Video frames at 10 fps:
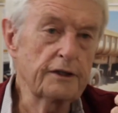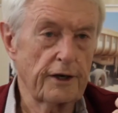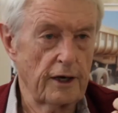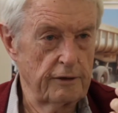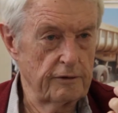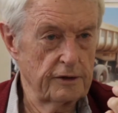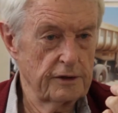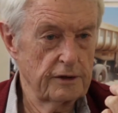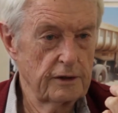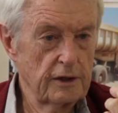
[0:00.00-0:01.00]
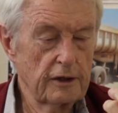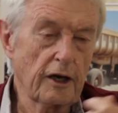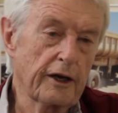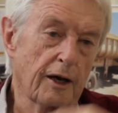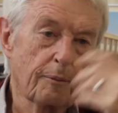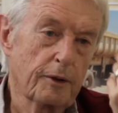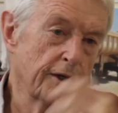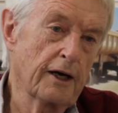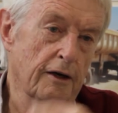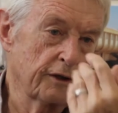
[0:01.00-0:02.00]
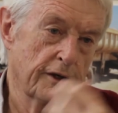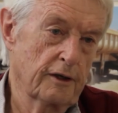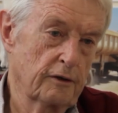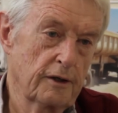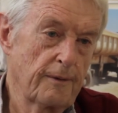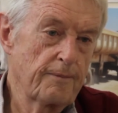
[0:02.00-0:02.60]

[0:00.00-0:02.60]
drivers going up and down the road.